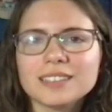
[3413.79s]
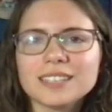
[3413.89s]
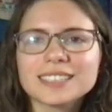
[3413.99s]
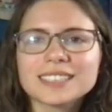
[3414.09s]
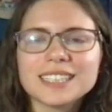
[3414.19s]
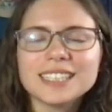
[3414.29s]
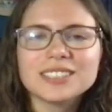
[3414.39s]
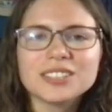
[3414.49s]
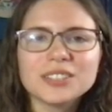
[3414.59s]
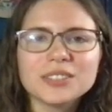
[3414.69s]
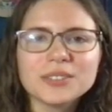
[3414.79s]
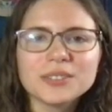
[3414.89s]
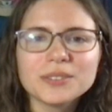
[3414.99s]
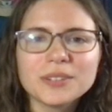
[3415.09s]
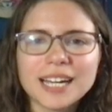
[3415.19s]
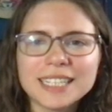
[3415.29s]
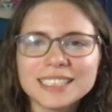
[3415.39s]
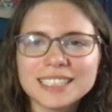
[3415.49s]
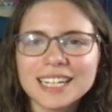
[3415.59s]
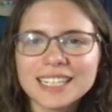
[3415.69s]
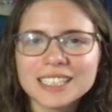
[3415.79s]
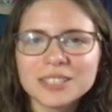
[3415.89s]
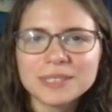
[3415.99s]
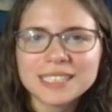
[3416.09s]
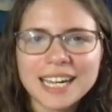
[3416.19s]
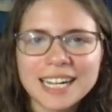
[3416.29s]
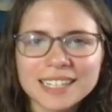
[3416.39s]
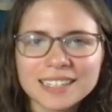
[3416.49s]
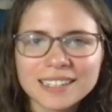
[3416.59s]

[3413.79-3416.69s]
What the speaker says: let's get to... I did not get to attack.